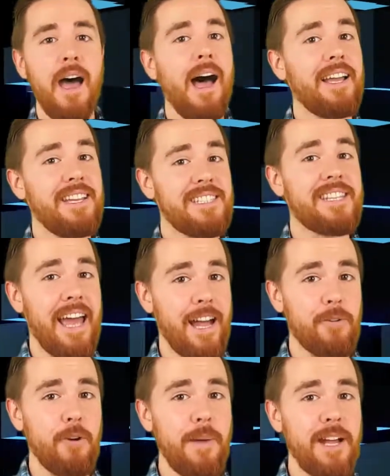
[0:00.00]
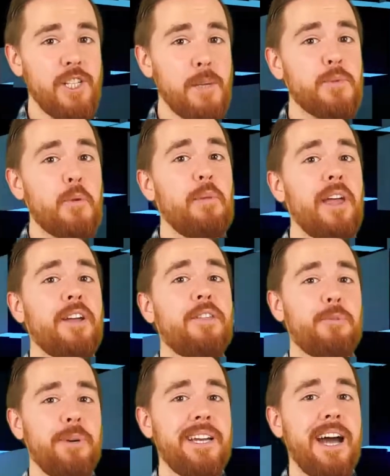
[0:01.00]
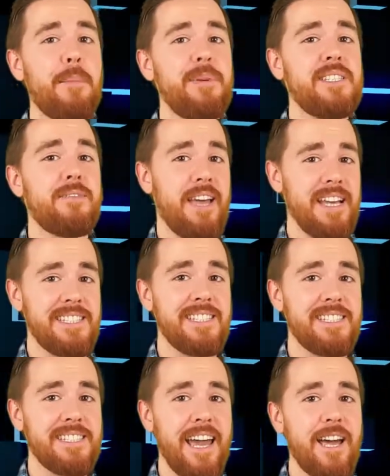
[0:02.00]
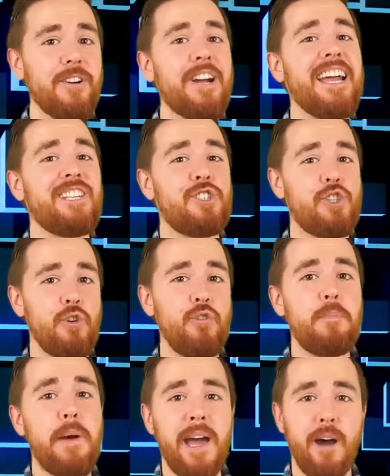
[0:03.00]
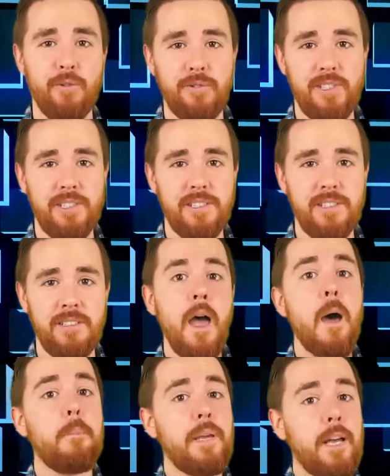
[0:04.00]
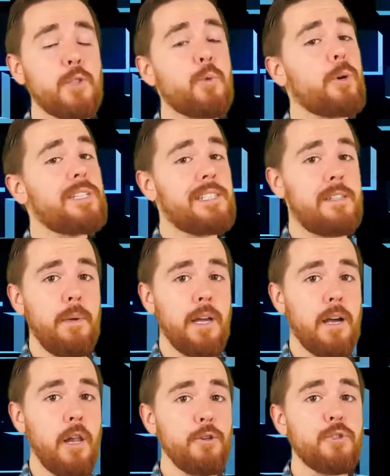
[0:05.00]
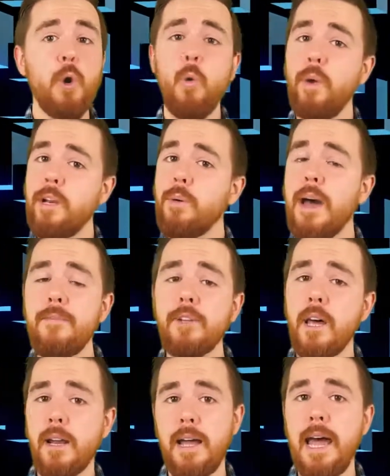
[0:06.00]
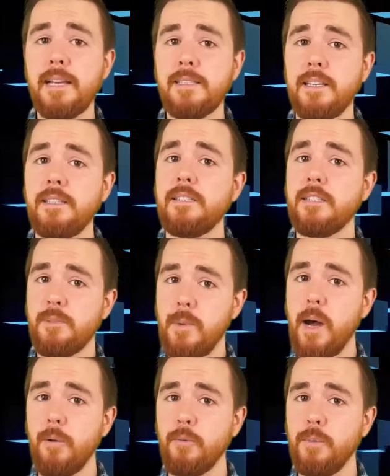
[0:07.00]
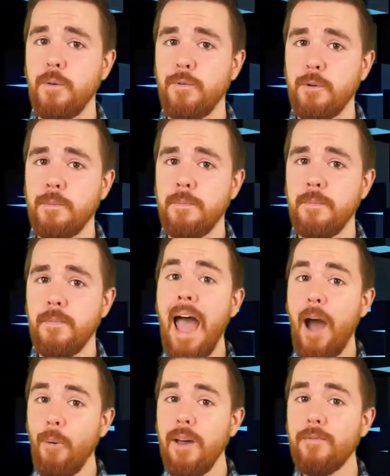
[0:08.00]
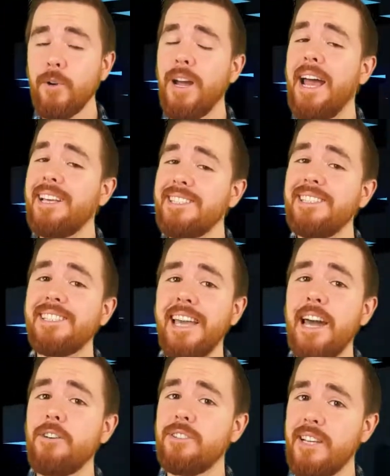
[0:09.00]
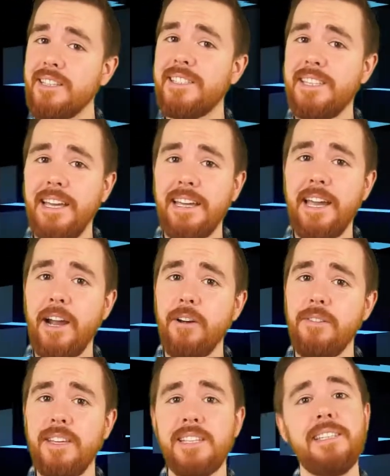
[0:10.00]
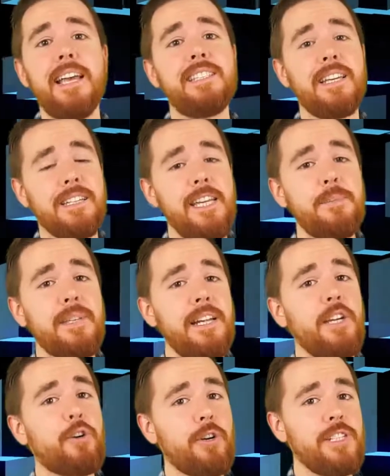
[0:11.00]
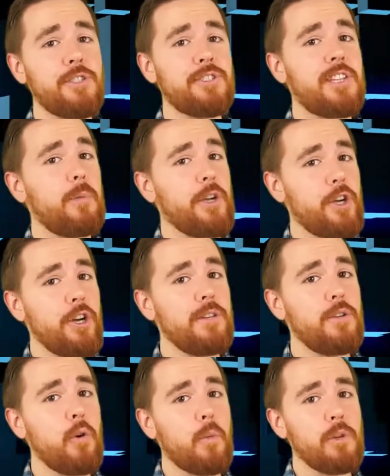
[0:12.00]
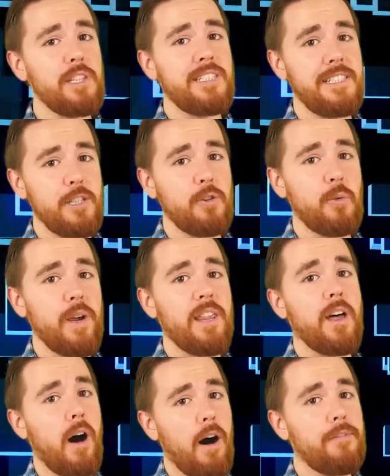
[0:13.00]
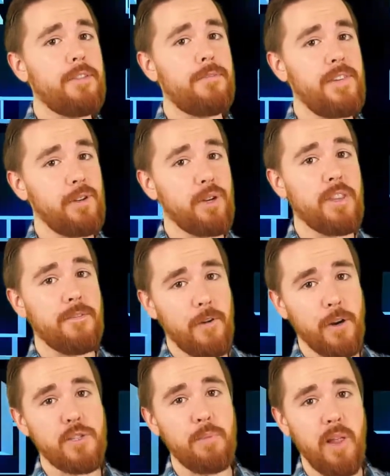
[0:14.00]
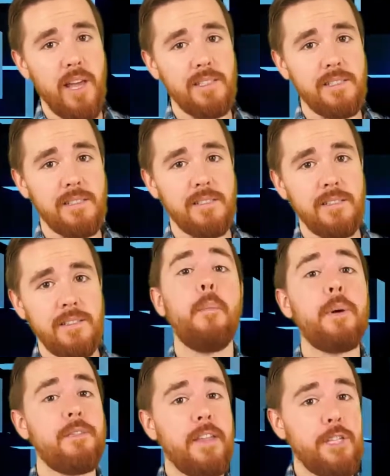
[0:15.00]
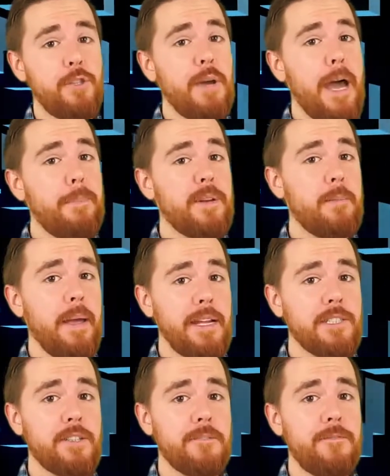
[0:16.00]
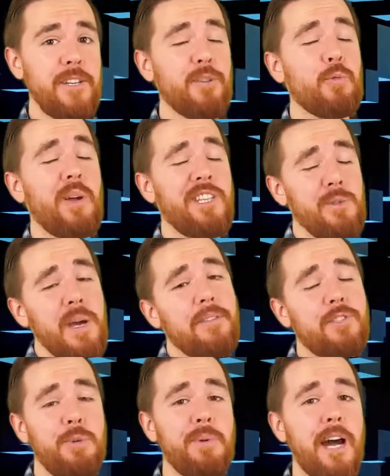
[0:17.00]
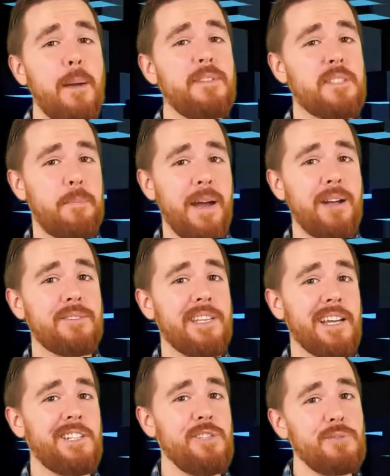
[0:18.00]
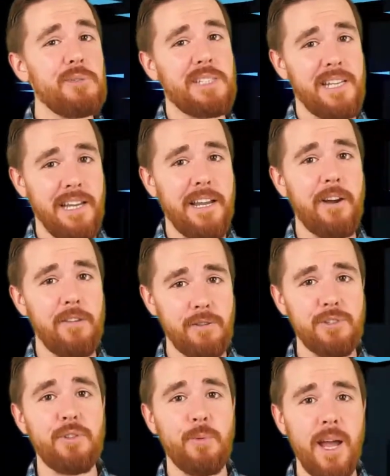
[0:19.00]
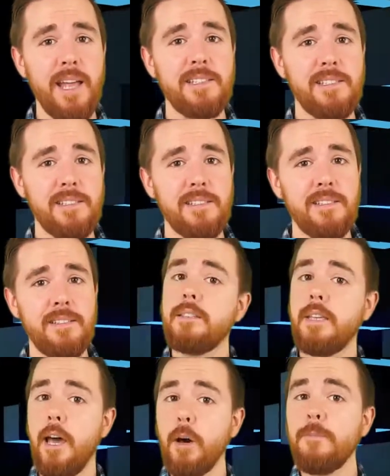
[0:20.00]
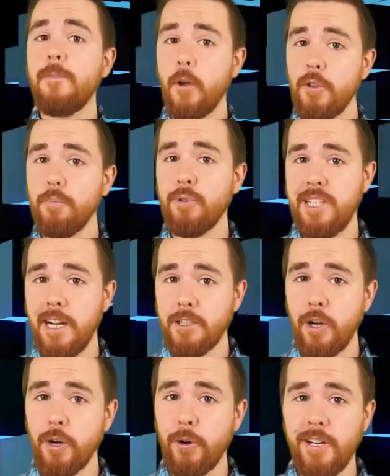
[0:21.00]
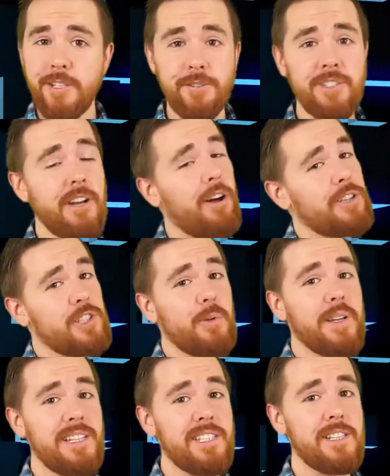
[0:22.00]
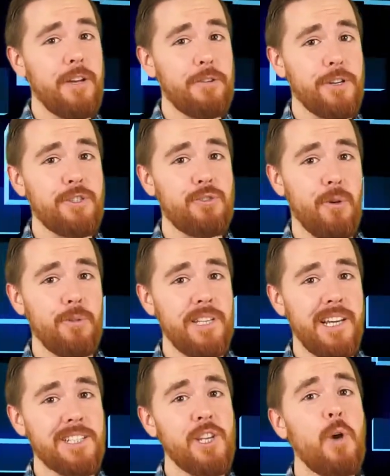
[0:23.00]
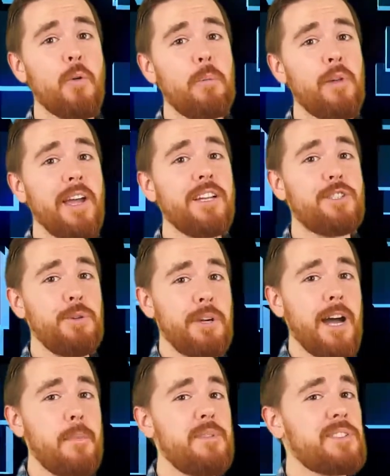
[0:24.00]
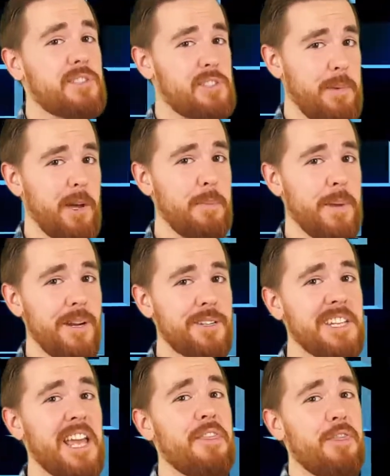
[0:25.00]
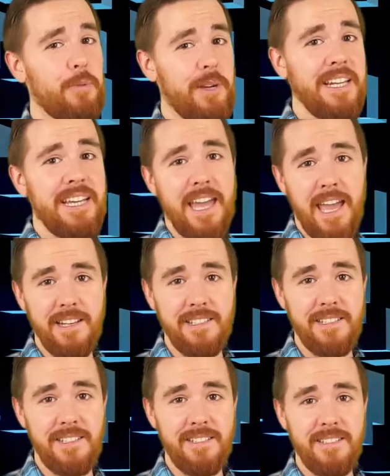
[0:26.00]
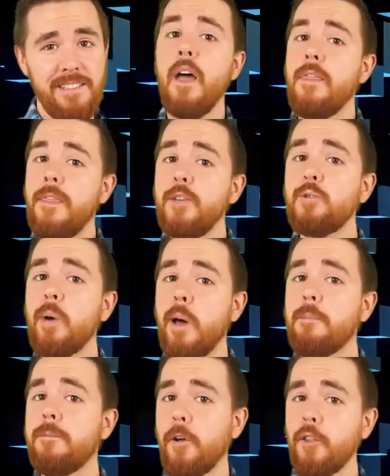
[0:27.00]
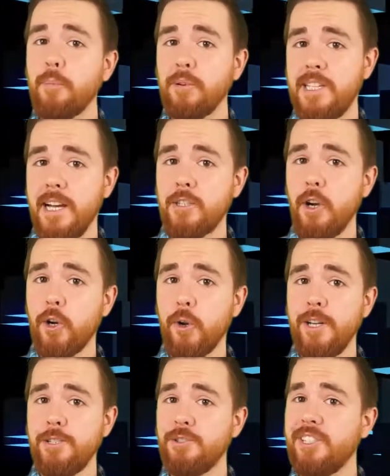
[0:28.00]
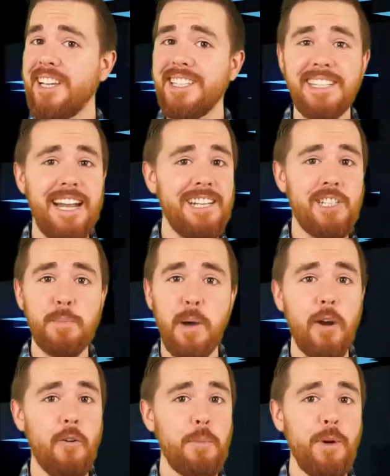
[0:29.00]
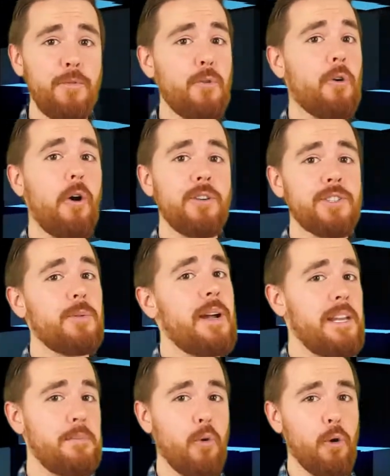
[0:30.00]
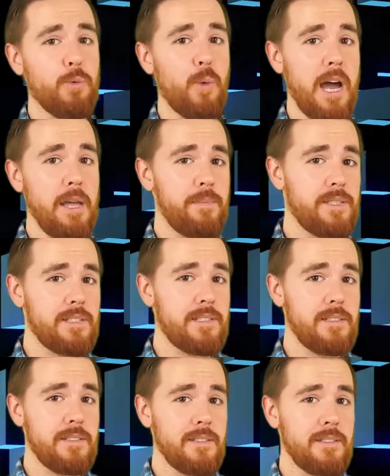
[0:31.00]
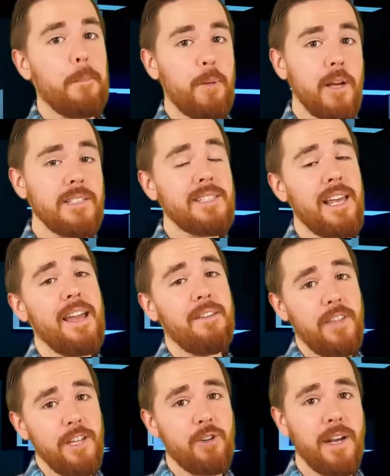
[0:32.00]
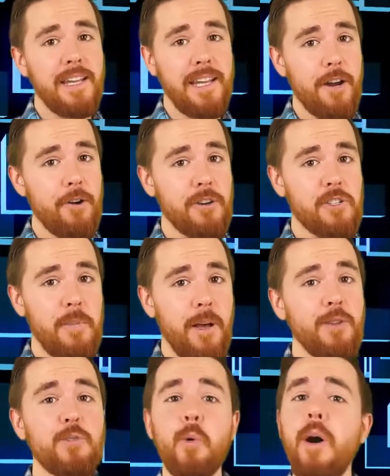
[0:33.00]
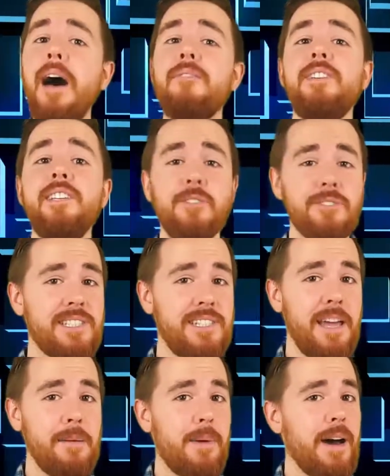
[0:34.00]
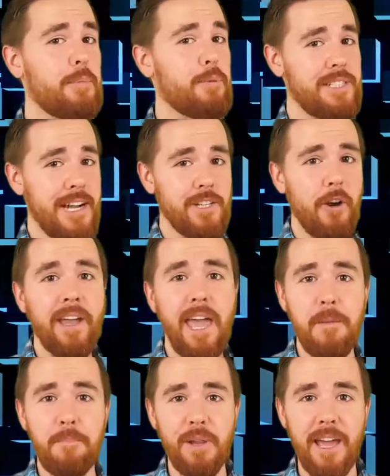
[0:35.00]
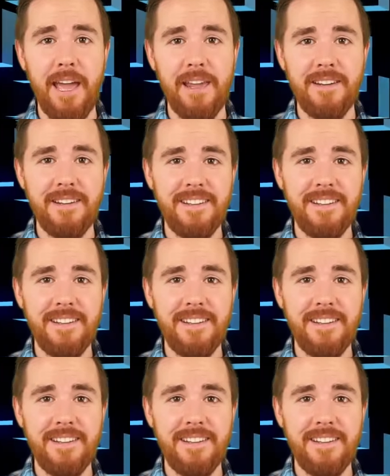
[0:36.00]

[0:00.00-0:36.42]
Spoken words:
Against aggro matchups, we're playing 3 copies of Essence Scatter and 2 Pounce. Because we're in Simic colors, we don't have a lot of access to spot removal. However, Essence Scatter does take care of this as it keeps any creatures that we couldn't normally deal with off the field in the first place. But if they do happen to make it to the field, we do have 2 copies of Pounce that can usually take care of those threats. To help further protect our creatures and also against other control decks, we're playing 2 copies of Spell Pierce and 3 Negate. These will help further protect our creatures against any spot removal or also any board wipes. Plus, if they try to counter our spells, we'll have these on standby to protect our game plan.